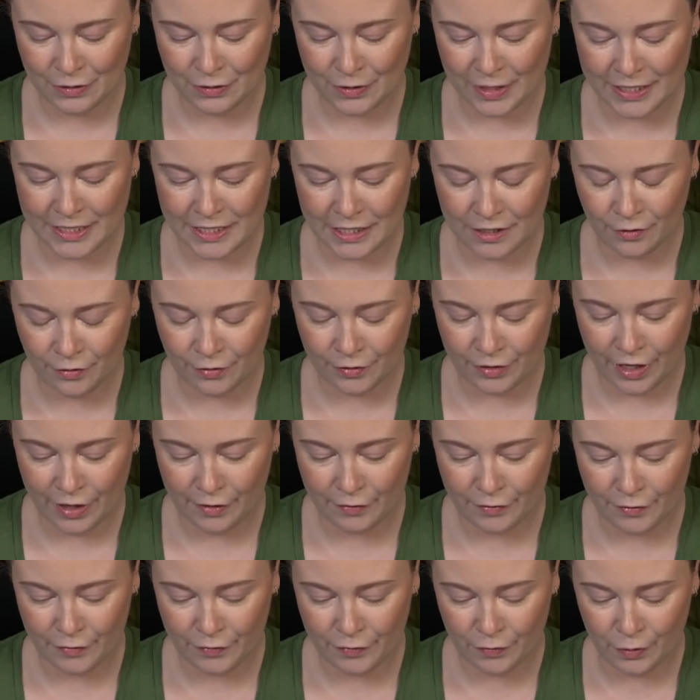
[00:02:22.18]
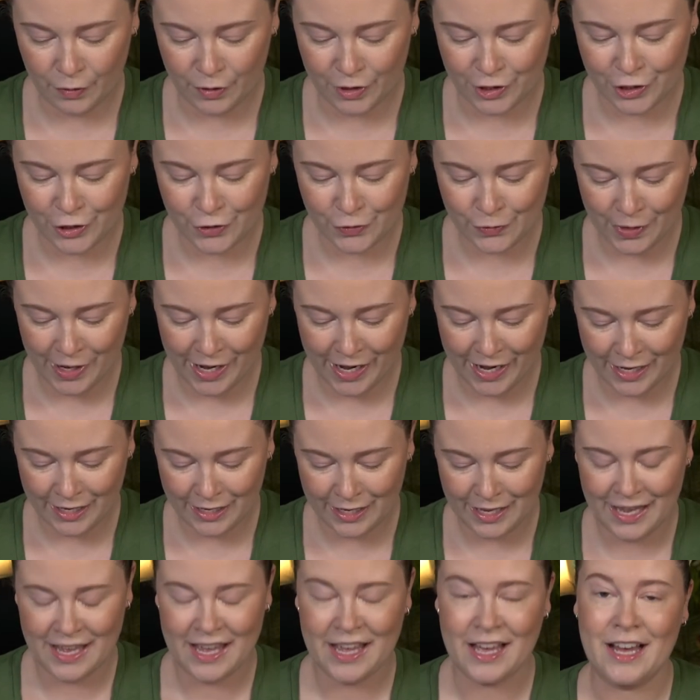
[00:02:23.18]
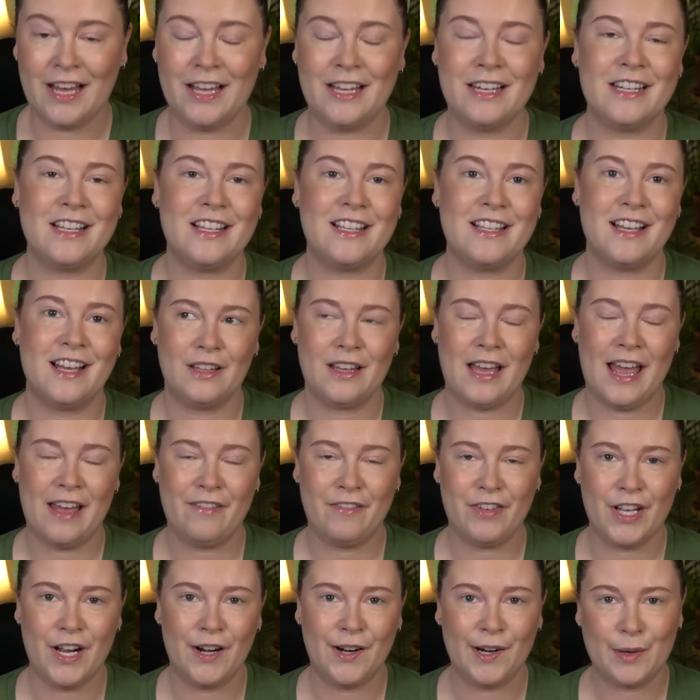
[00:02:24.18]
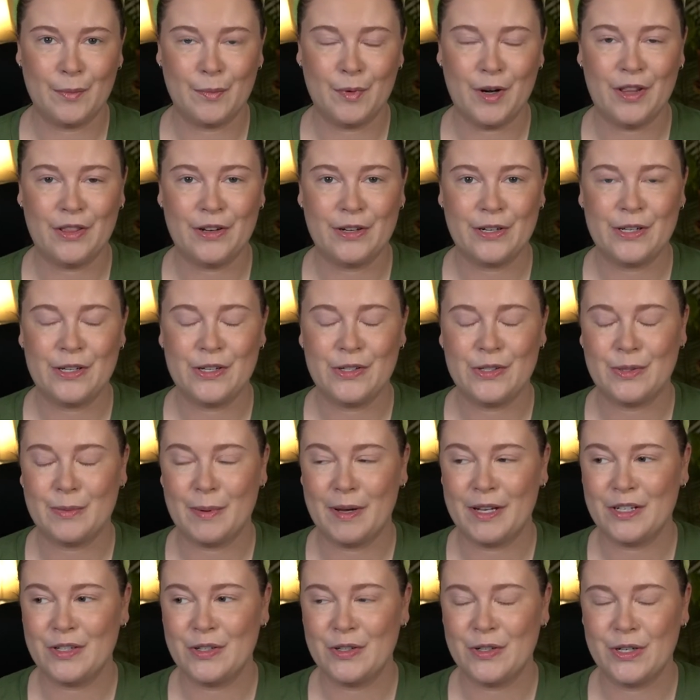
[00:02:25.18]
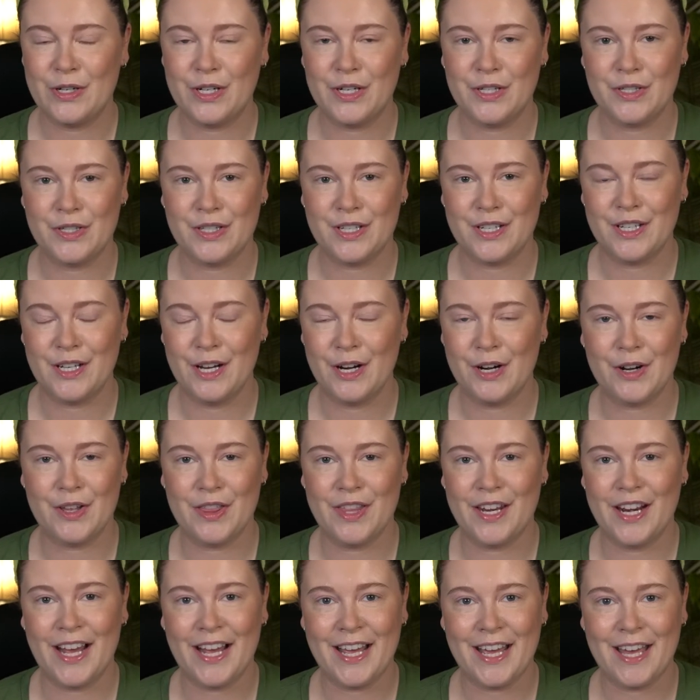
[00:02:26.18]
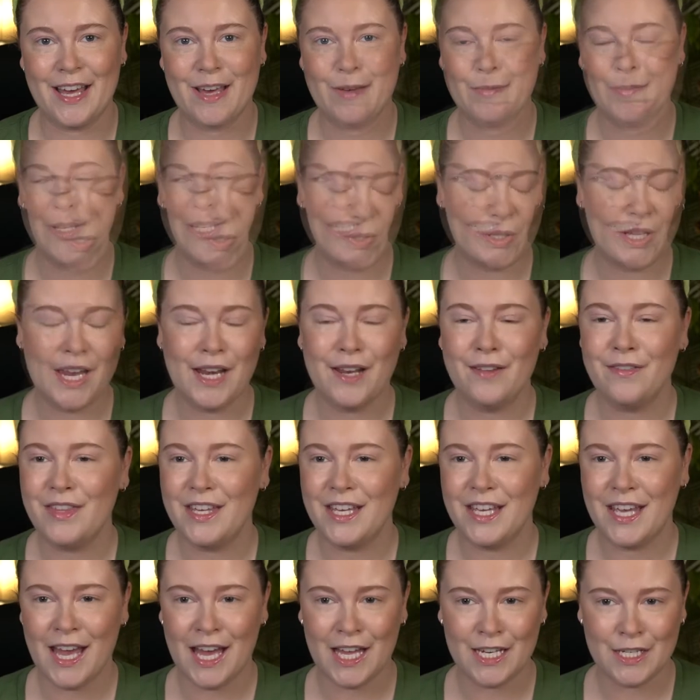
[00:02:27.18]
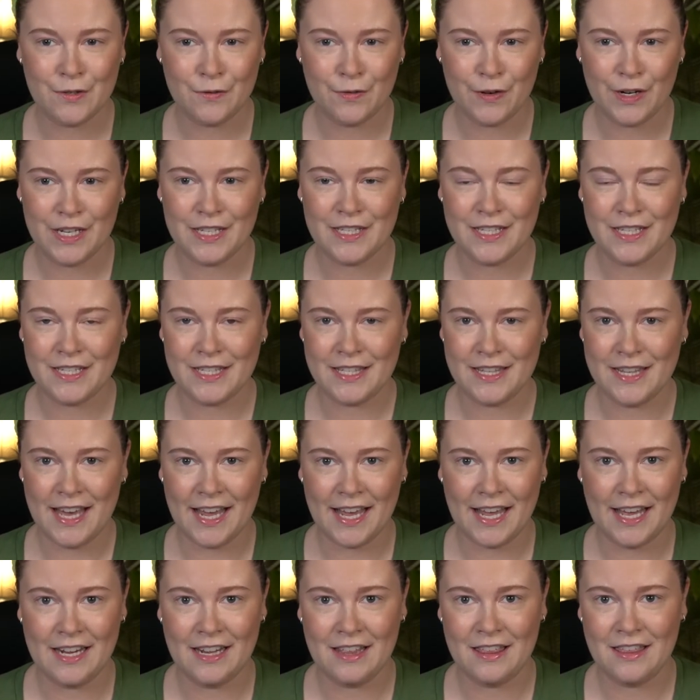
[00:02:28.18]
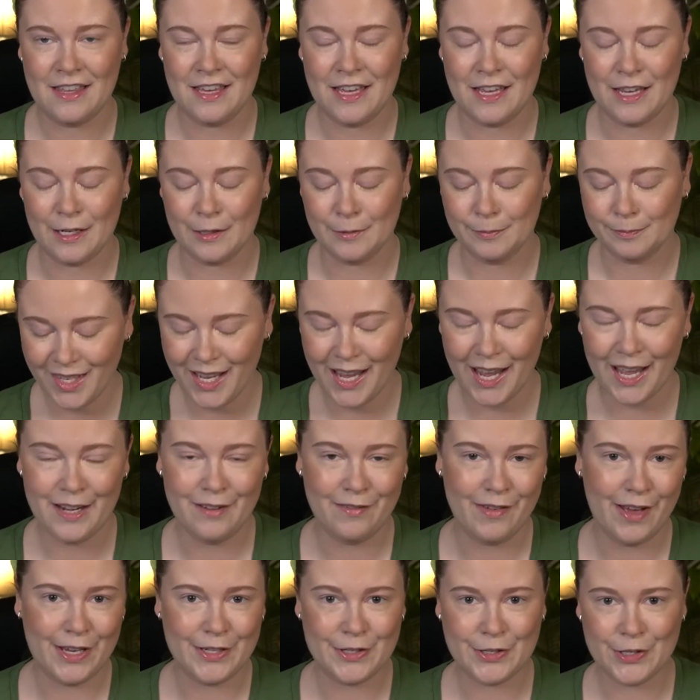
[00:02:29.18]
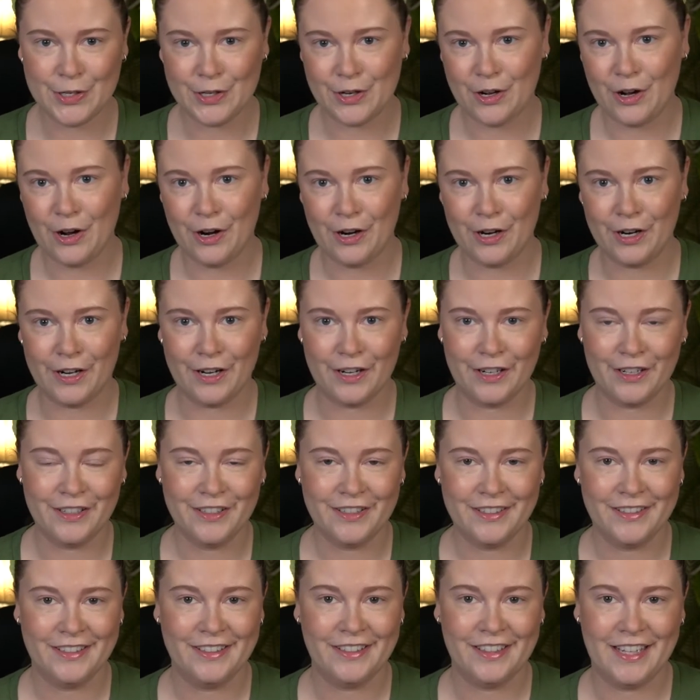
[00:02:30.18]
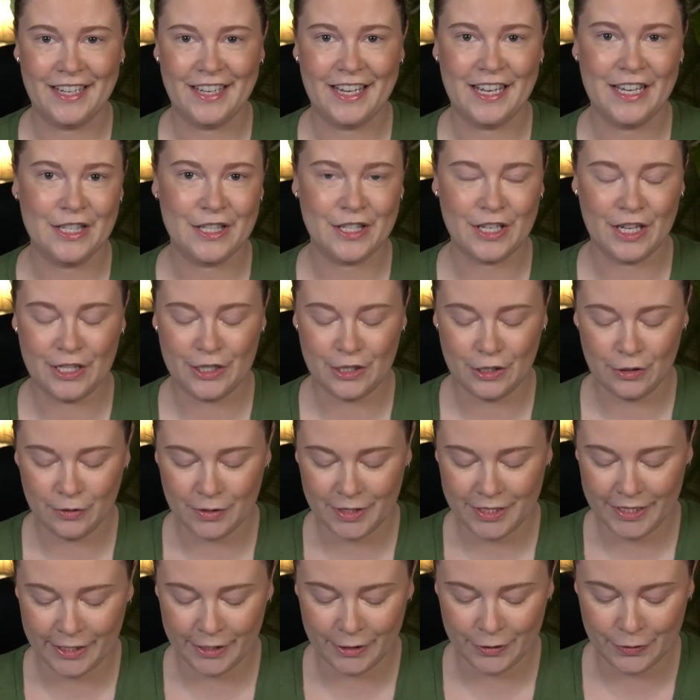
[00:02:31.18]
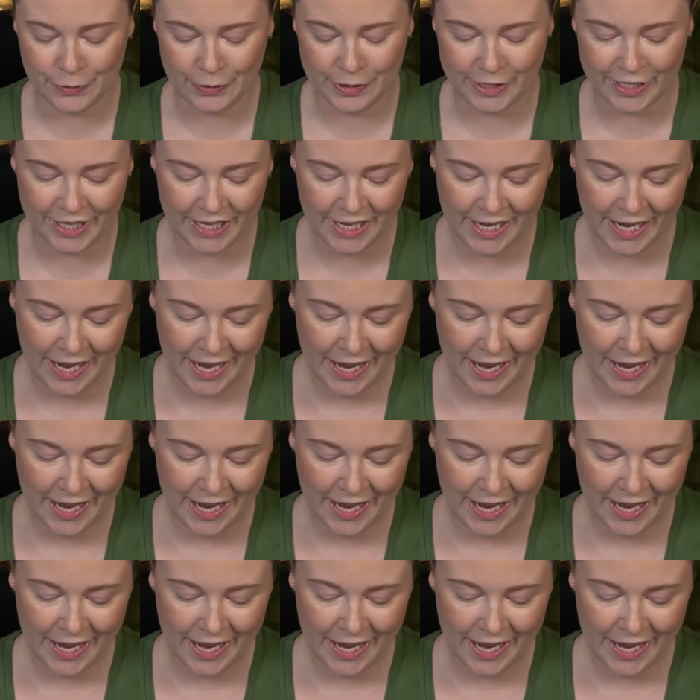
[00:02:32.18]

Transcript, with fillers: great deal of love for Shrek, and I have a younger brother who's about two years younger than I am. So a lot of the catchphrases and that kind of thing kind of entered our like inside joke territory.